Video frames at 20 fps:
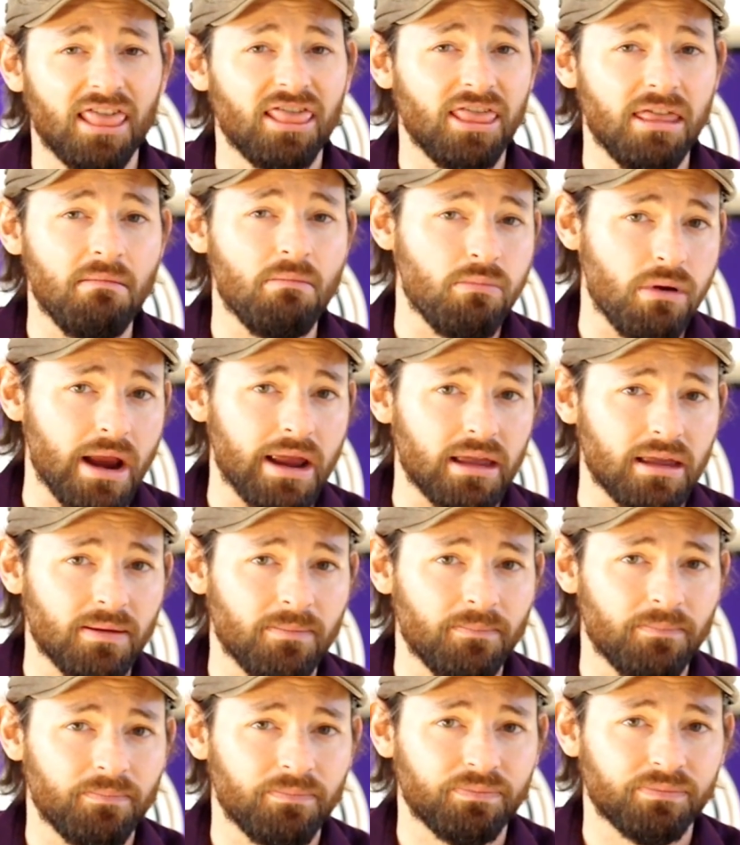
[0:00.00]
they break.
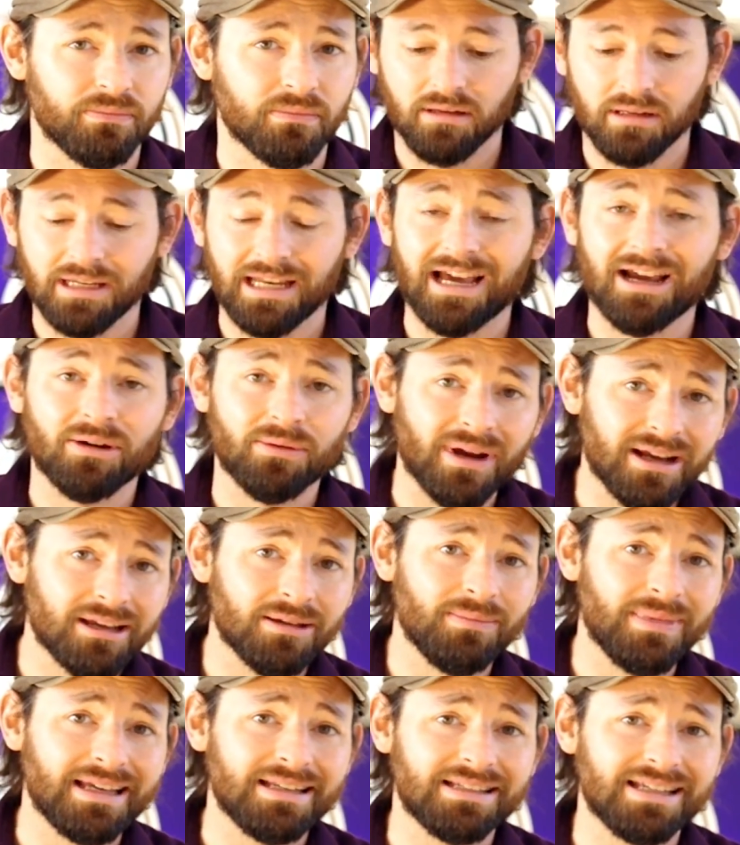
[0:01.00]
Now I
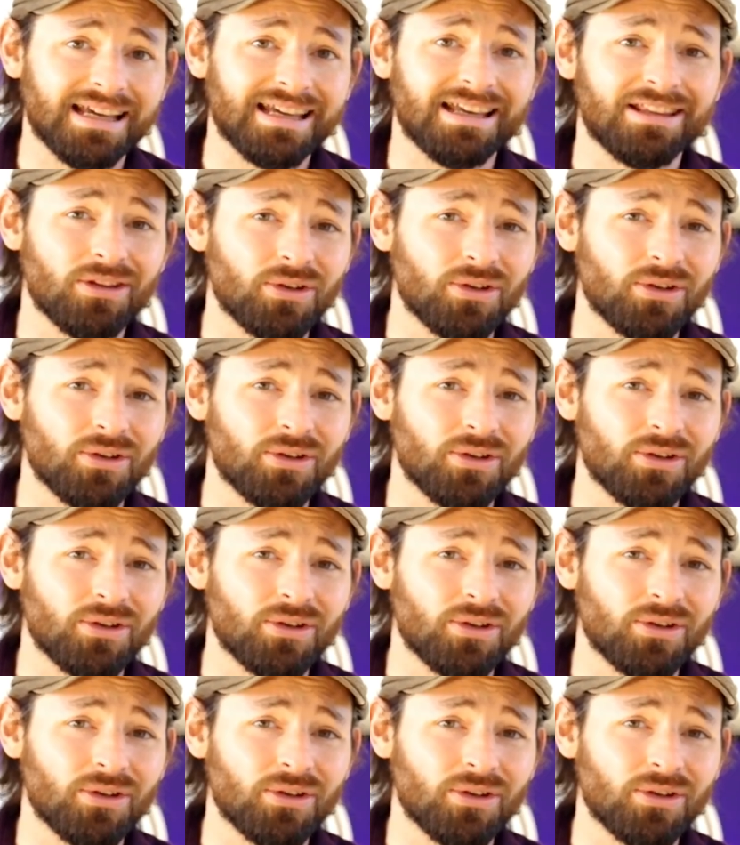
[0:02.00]
recommend taking